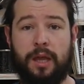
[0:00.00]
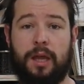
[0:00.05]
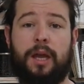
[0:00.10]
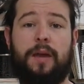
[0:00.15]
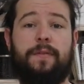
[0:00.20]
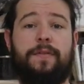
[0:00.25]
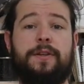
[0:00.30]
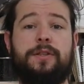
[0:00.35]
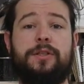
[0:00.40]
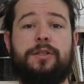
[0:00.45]

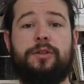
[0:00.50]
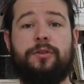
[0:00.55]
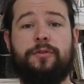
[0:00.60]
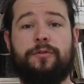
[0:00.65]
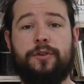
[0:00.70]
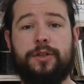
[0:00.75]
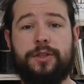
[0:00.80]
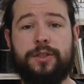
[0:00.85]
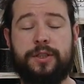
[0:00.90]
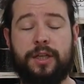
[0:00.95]
If this is your
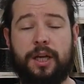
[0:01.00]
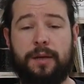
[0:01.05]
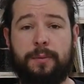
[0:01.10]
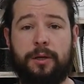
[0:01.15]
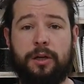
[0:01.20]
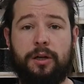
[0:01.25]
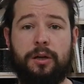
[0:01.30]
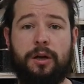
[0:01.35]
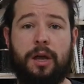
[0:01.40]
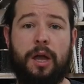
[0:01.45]
first time
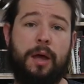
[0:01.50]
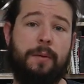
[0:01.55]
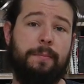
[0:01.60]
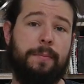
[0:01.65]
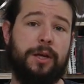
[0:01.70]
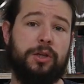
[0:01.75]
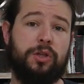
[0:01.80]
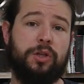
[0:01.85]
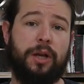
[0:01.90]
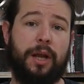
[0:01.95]
here,
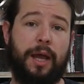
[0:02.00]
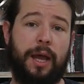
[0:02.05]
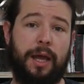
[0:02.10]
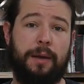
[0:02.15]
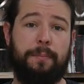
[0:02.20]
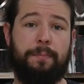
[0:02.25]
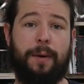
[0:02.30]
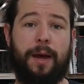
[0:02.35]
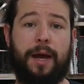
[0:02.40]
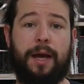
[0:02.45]
make sure to
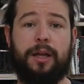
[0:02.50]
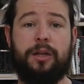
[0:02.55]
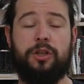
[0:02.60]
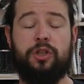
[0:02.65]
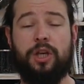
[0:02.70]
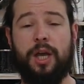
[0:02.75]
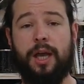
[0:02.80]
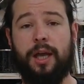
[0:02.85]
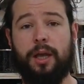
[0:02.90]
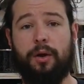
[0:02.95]
head back,
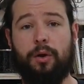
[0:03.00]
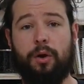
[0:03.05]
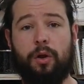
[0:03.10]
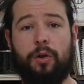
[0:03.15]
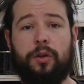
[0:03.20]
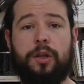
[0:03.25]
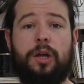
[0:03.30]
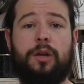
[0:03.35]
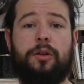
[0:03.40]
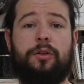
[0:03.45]
check out all
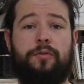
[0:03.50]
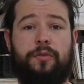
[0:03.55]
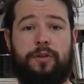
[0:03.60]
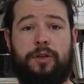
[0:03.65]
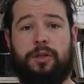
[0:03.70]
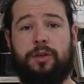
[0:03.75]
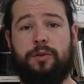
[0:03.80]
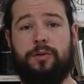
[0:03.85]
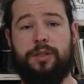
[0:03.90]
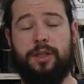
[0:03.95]
the other
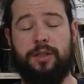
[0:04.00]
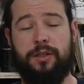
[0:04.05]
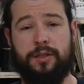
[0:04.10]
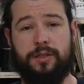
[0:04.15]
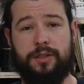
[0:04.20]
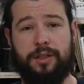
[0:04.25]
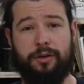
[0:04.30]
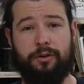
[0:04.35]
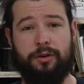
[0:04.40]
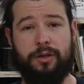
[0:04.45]
videos in the
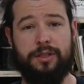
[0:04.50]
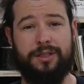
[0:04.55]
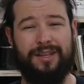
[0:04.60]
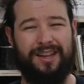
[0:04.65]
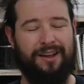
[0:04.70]
series.